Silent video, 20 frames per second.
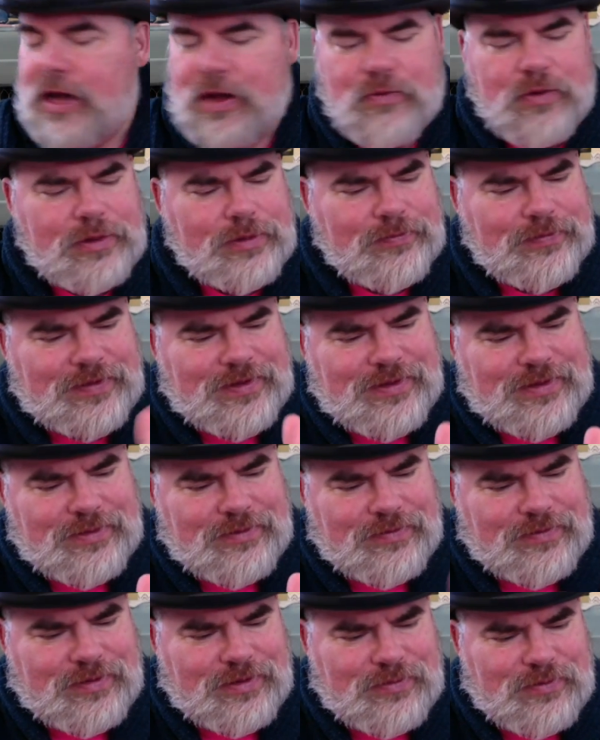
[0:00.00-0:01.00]
hey, what,
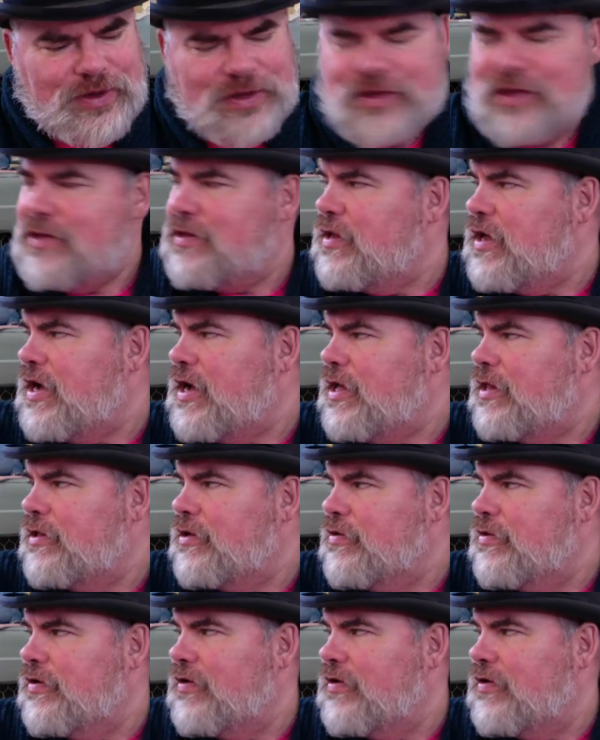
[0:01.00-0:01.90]
what's this dial do?